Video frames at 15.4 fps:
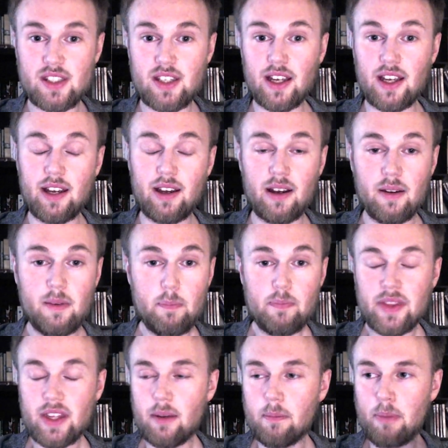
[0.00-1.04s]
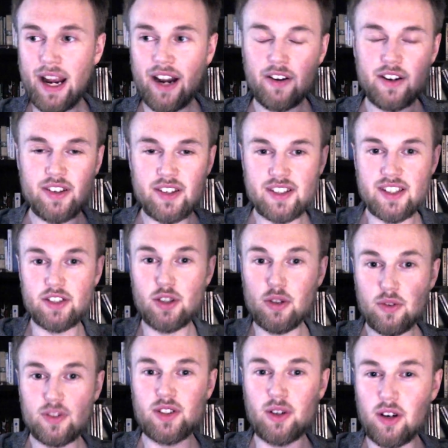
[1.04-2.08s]
the parents that
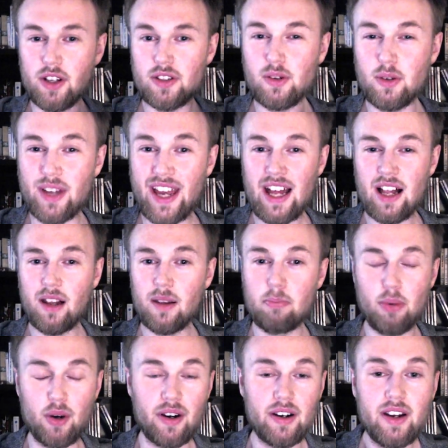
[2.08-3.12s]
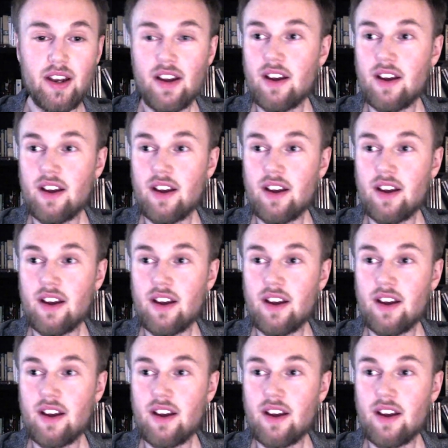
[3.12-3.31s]
you've sought to help, or